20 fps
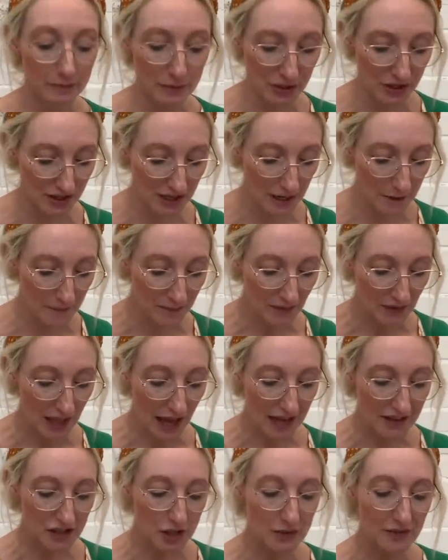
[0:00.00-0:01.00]
but
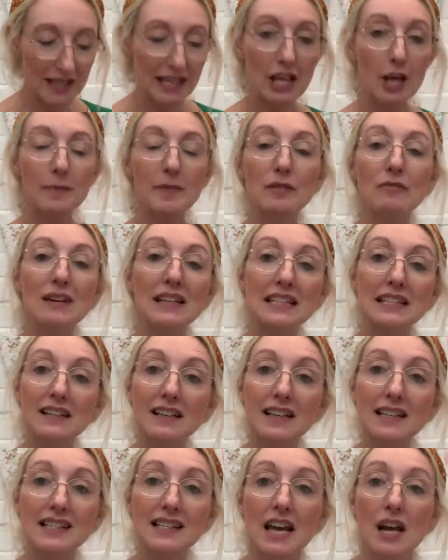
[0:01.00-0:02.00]
I do think it'd be really
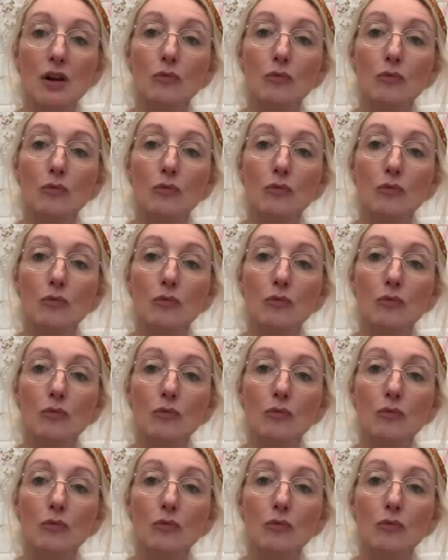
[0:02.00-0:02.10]
nice,